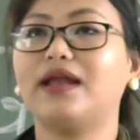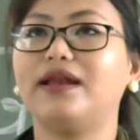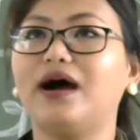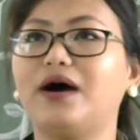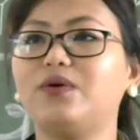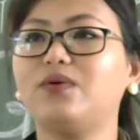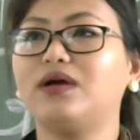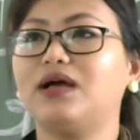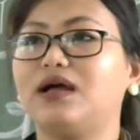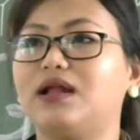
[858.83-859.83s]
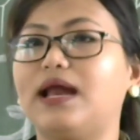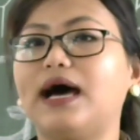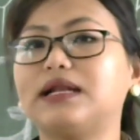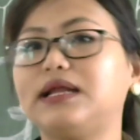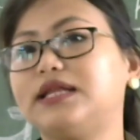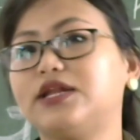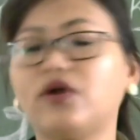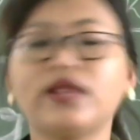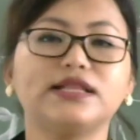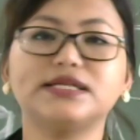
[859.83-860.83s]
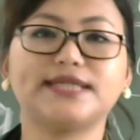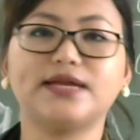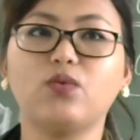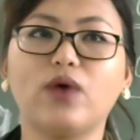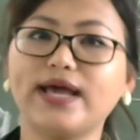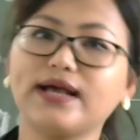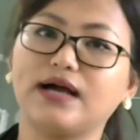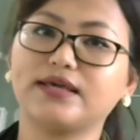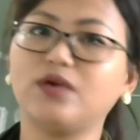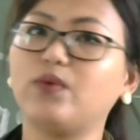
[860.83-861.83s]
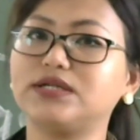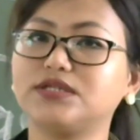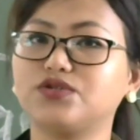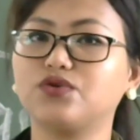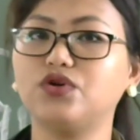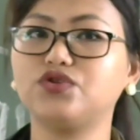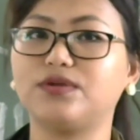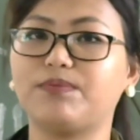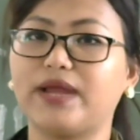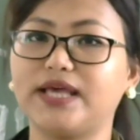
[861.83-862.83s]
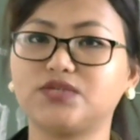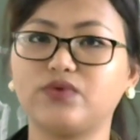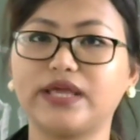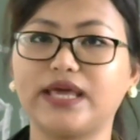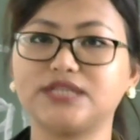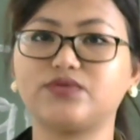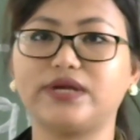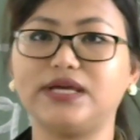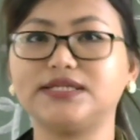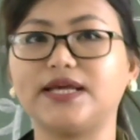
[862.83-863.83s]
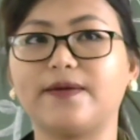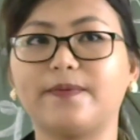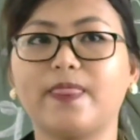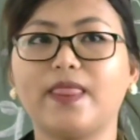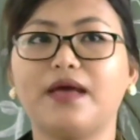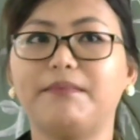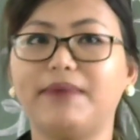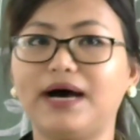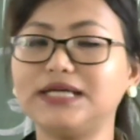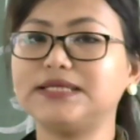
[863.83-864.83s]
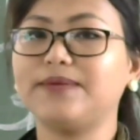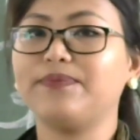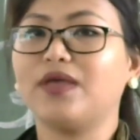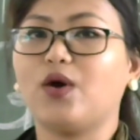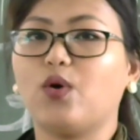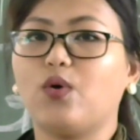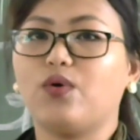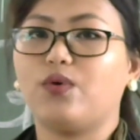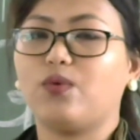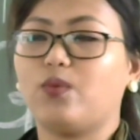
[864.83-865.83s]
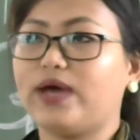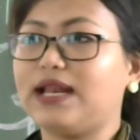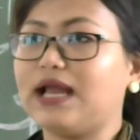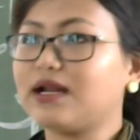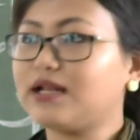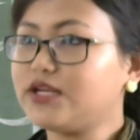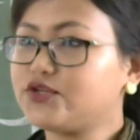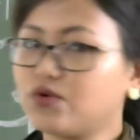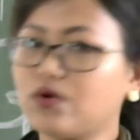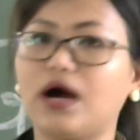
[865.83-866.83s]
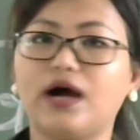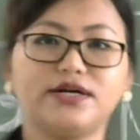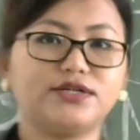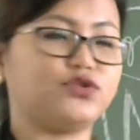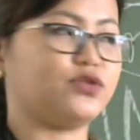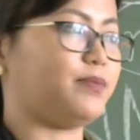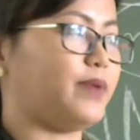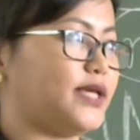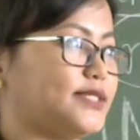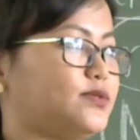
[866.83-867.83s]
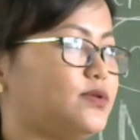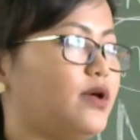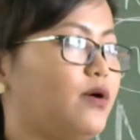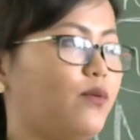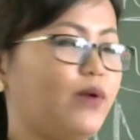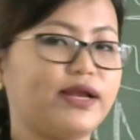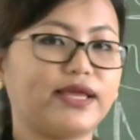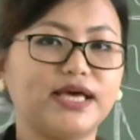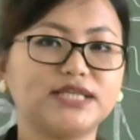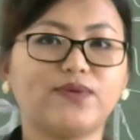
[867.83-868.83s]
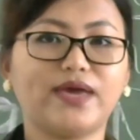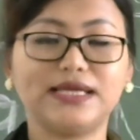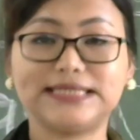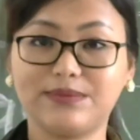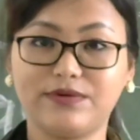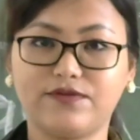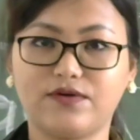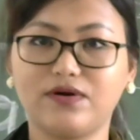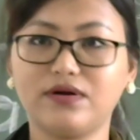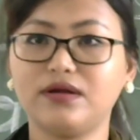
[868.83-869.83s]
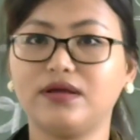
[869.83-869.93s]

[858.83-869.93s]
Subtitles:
Now, Ladli did not understand why Kaki wanted to go to the place where the guests were eating. But when Ladli took her to the place where the guests were eating before,